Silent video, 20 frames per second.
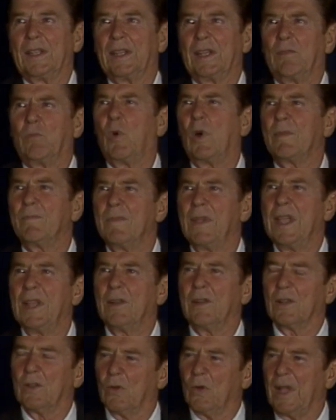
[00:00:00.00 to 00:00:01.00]
of what
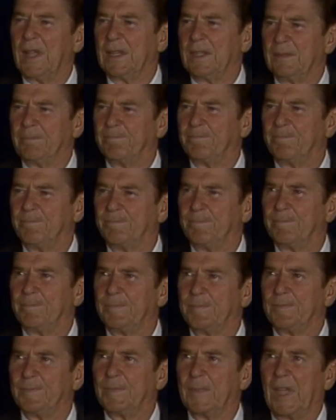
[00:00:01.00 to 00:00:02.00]
made her great
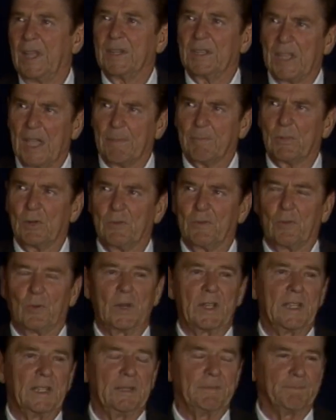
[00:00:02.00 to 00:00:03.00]
and kept her
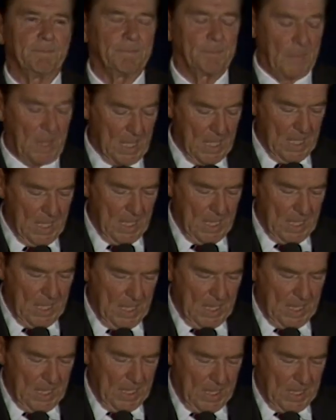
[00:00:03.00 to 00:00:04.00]
free.
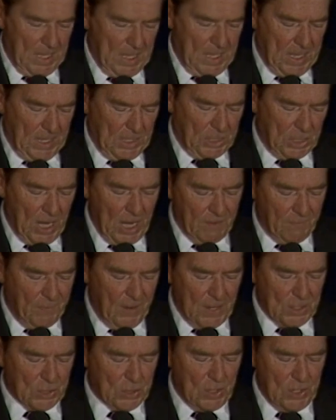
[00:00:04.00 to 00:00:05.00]
John
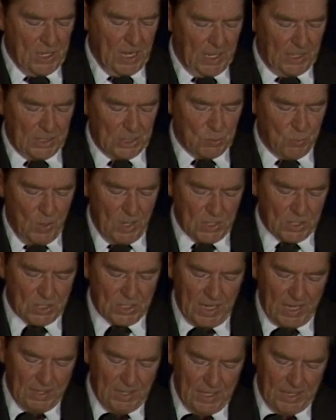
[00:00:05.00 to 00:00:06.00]
Foster Dulles once
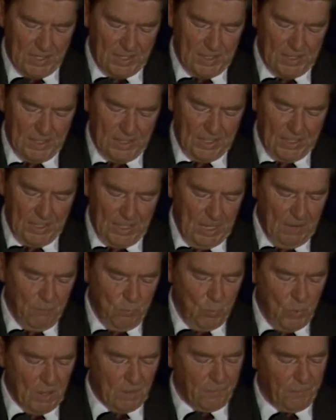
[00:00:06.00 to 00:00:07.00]
said that
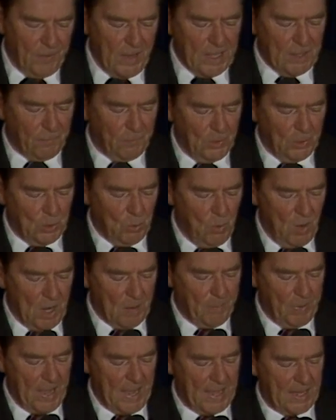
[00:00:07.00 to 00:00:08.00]
if we're faithful to
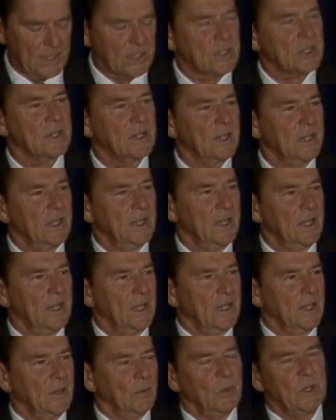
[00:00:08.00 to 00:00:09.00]
our past,
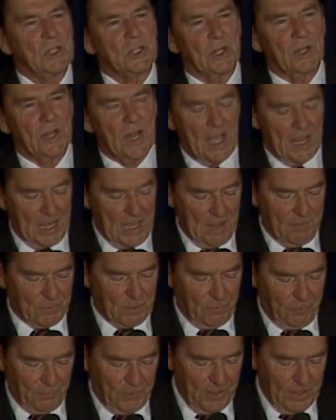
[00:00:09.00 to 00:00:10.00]
we shall not have
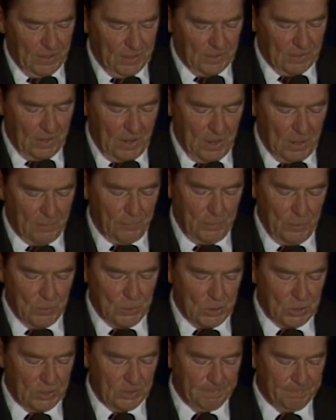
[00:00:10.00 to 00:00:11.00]
to fear our
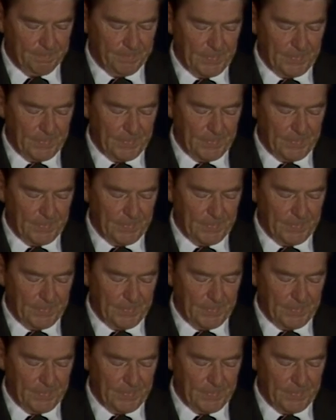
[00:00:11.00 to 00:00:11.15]
future.